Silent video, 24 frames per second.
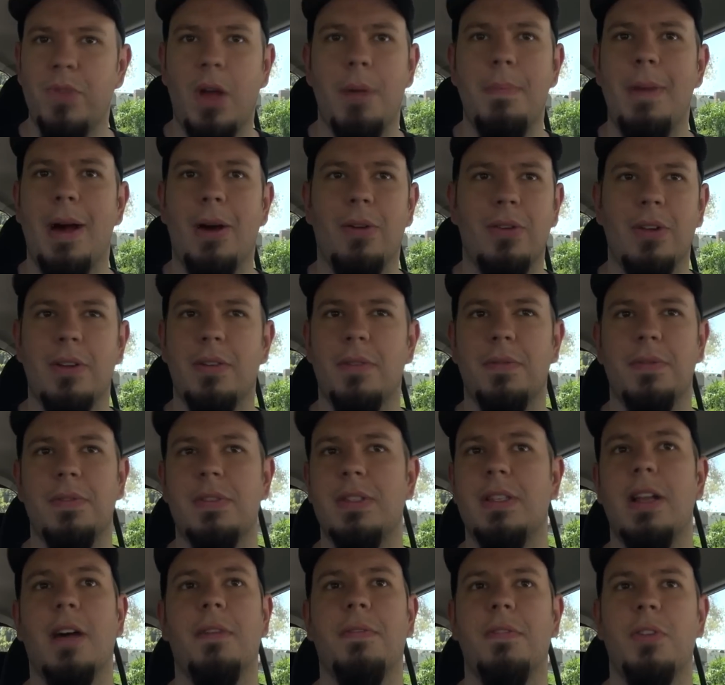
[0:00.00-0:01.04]
amount of
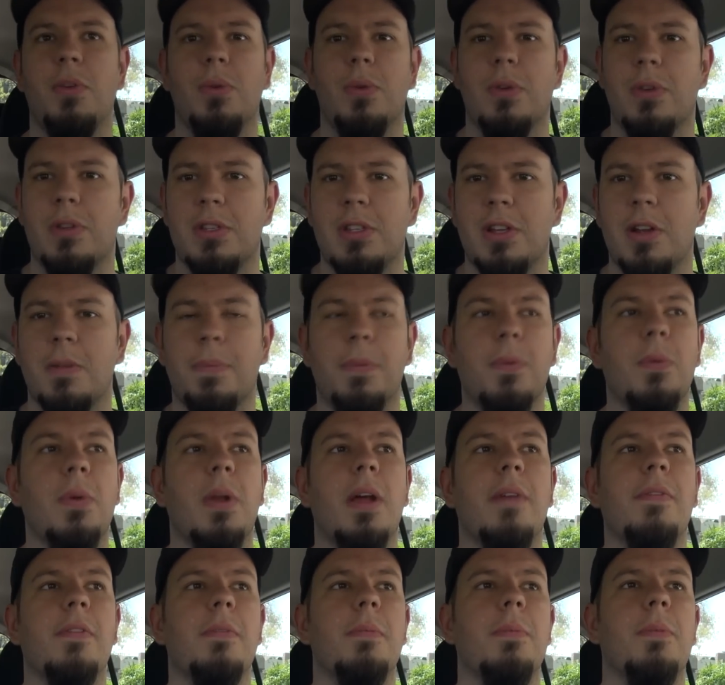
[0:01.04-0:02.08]
stuff to it or syrup or
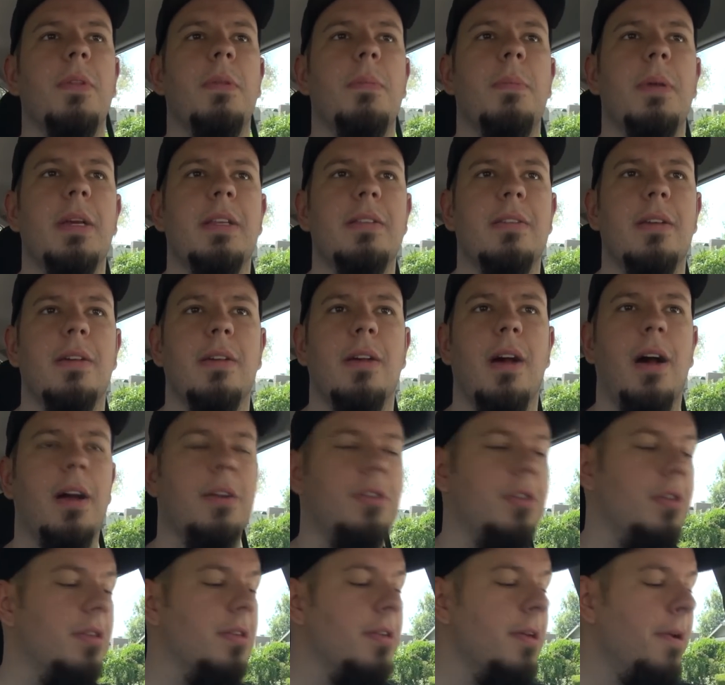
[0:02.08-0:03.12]
whatever the mixed
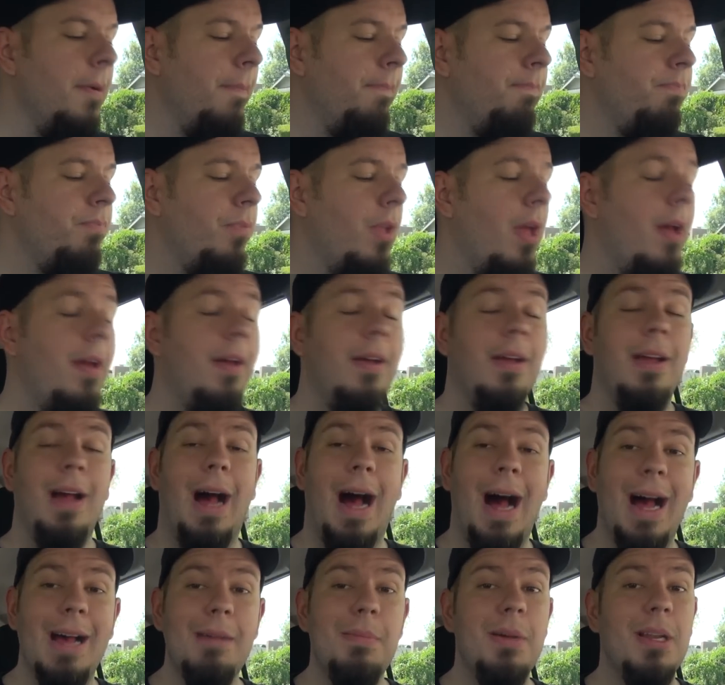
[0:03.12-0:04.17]
concoction.
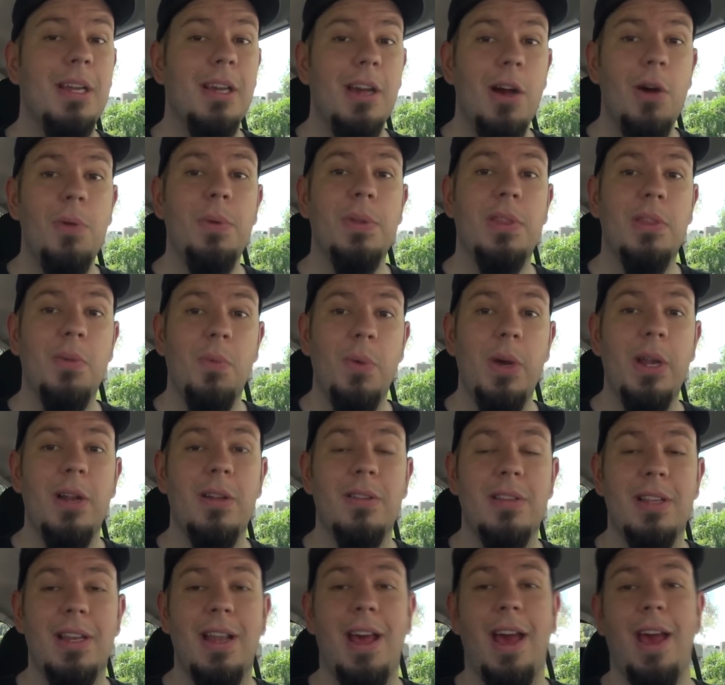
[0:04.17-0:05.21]
I'm gonna go with the winner
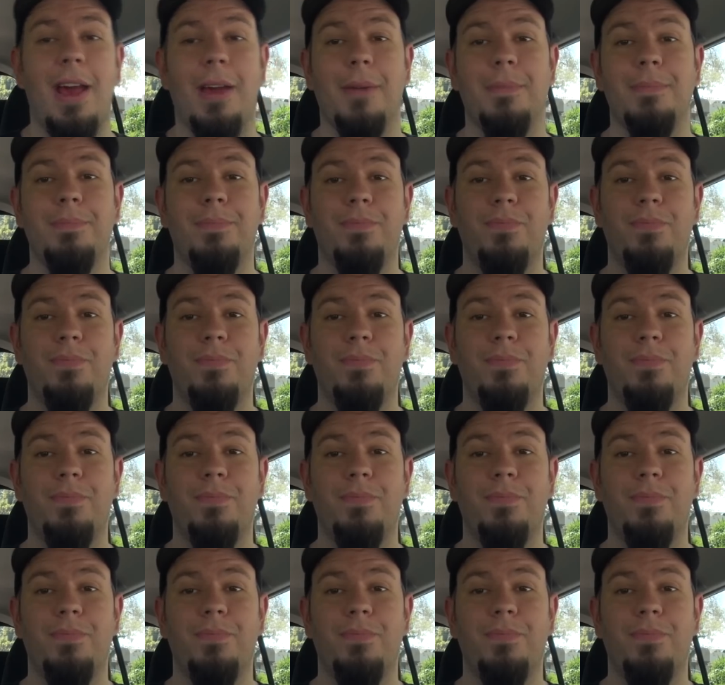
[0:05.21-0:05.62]
today,